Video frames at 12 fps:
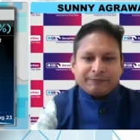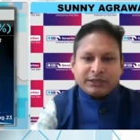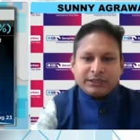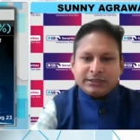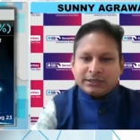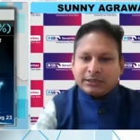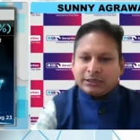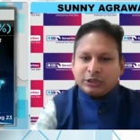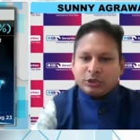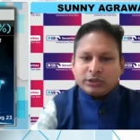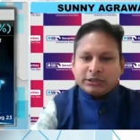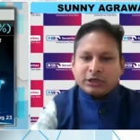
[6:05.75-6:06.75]
free uh,
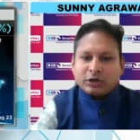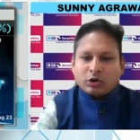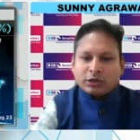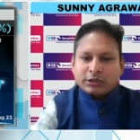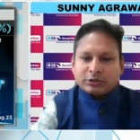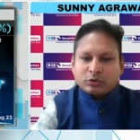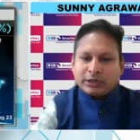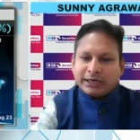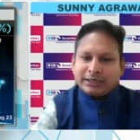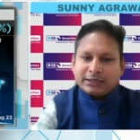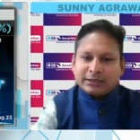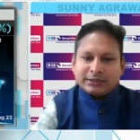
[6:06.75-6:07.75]
during the quarter, so net uh,